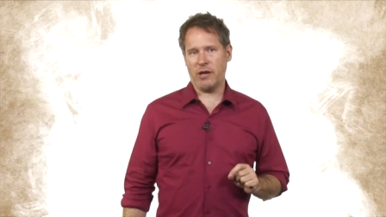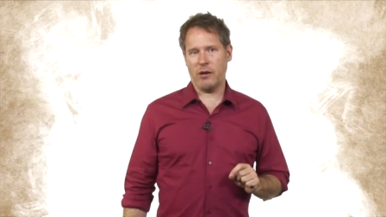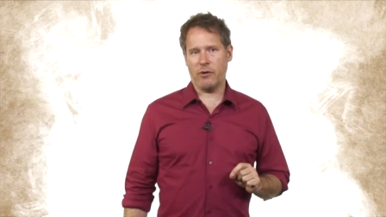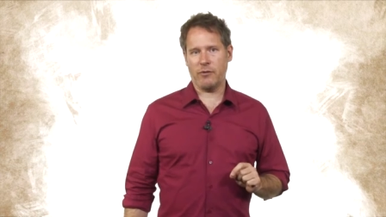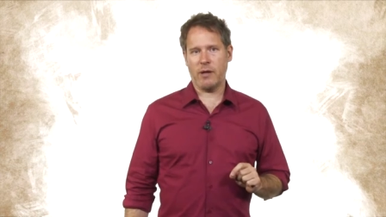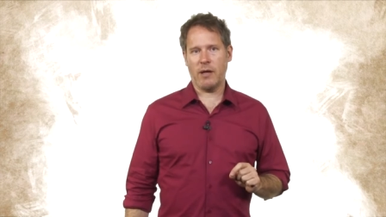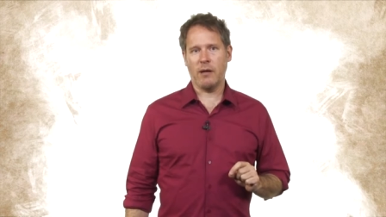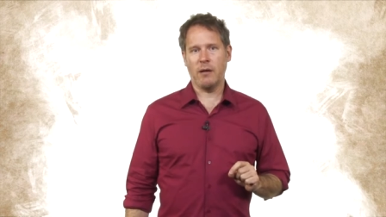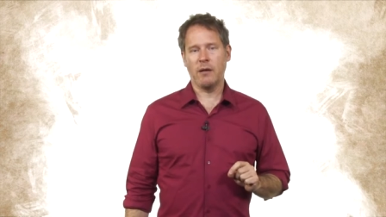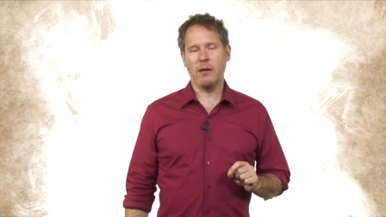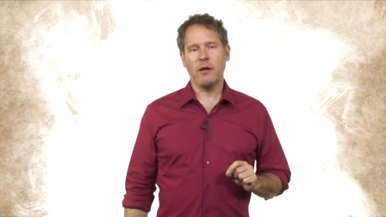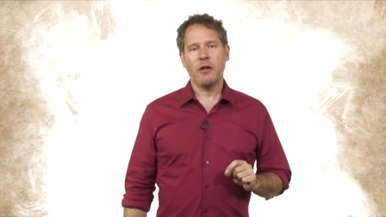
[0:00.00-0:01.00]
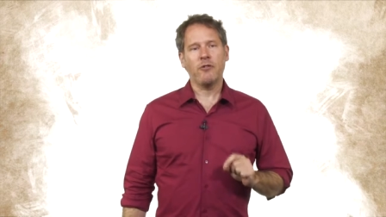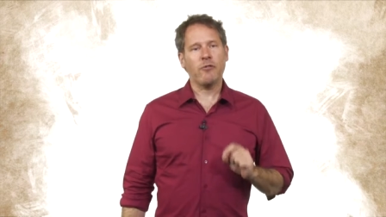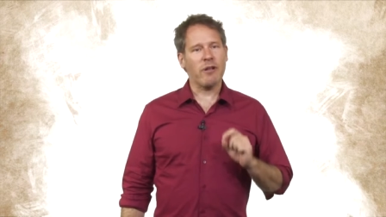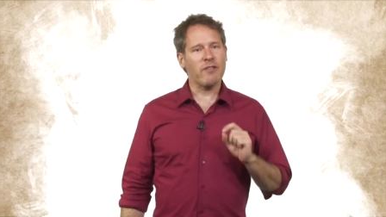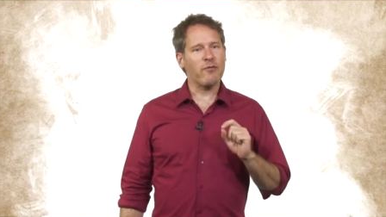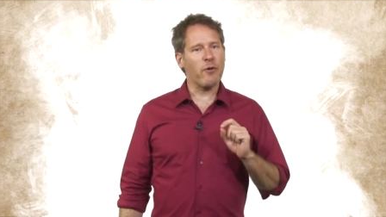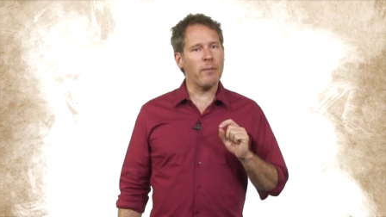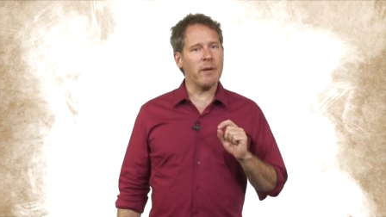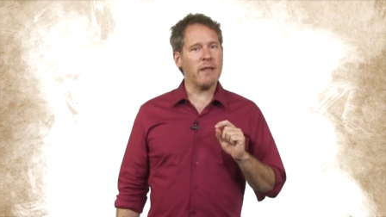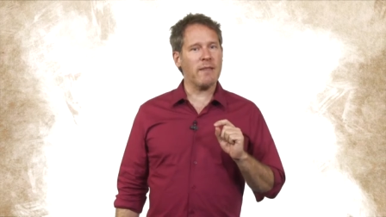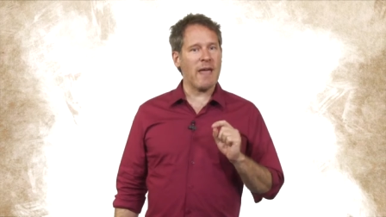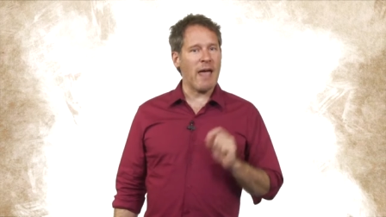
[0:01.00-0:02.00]
Quixote,
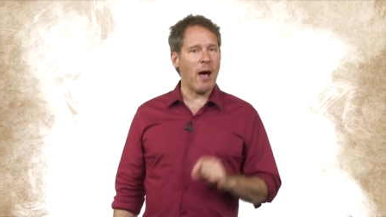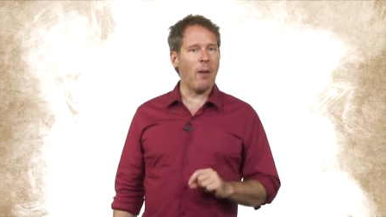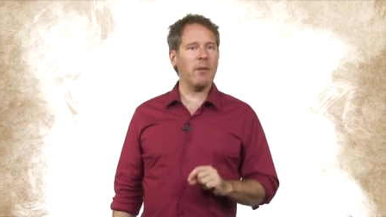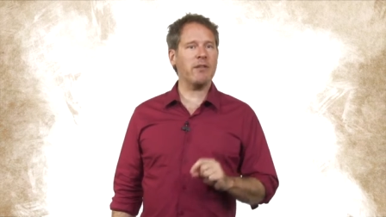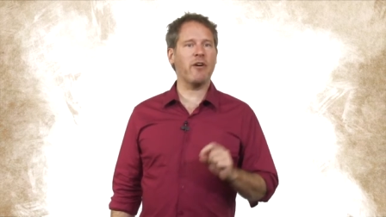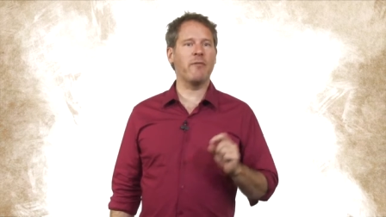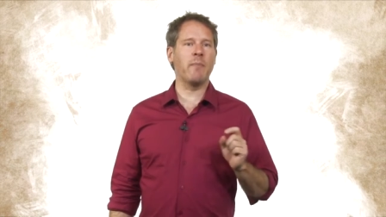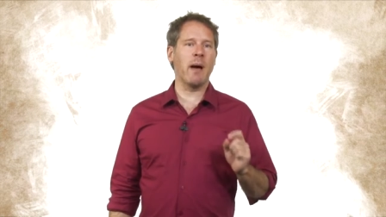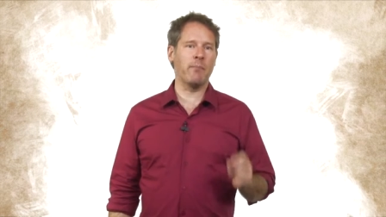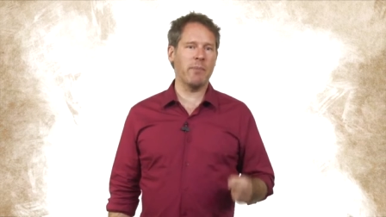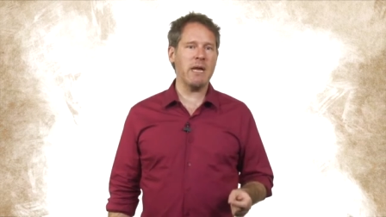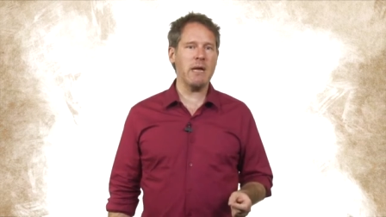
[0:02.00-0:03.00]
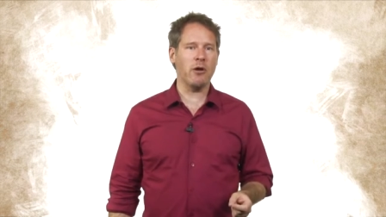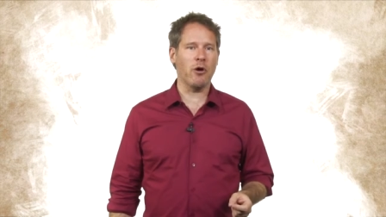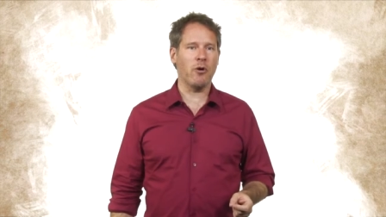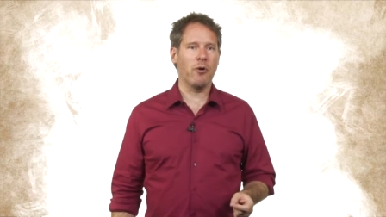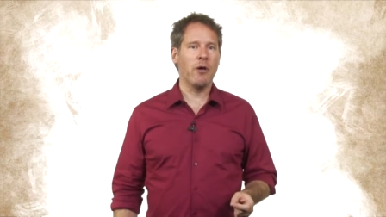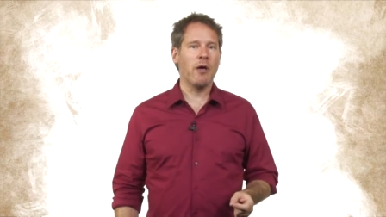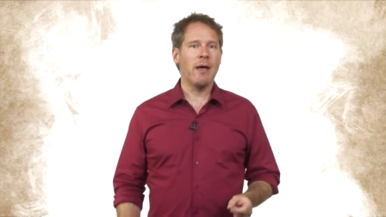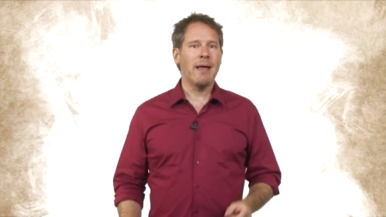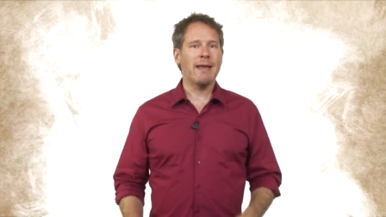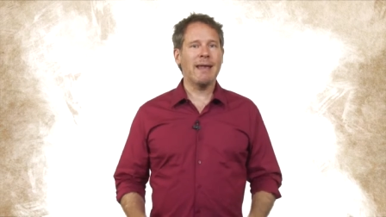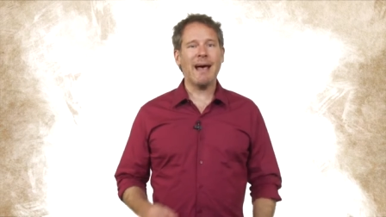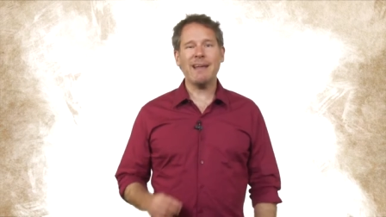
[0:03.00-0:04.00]
transforming the helmet of Mambrino
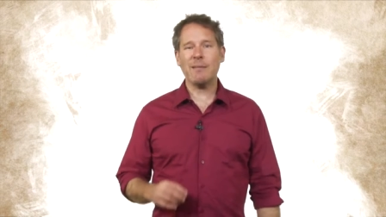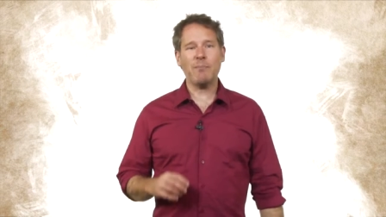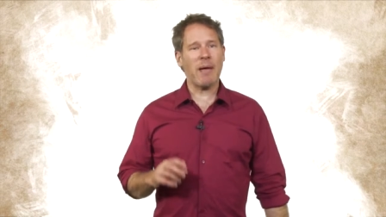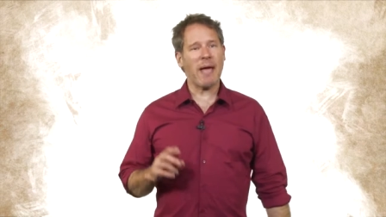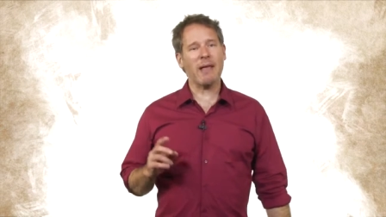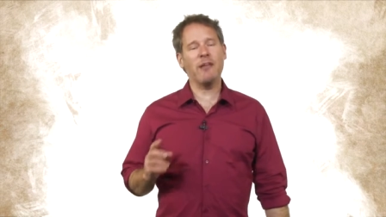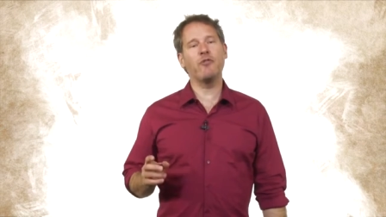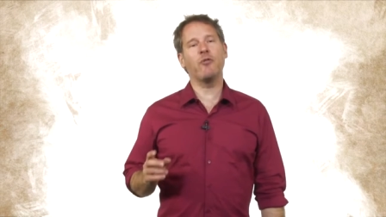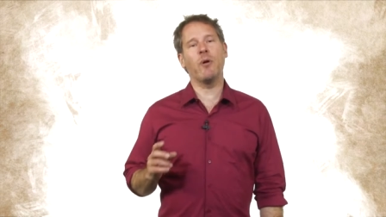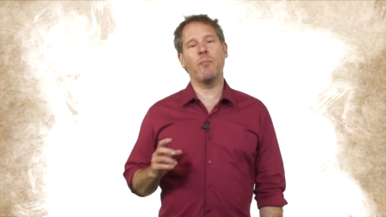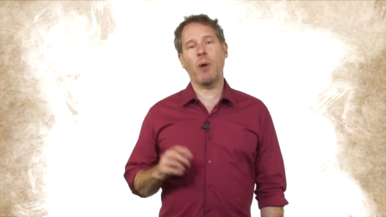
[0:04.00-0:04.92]
not back into a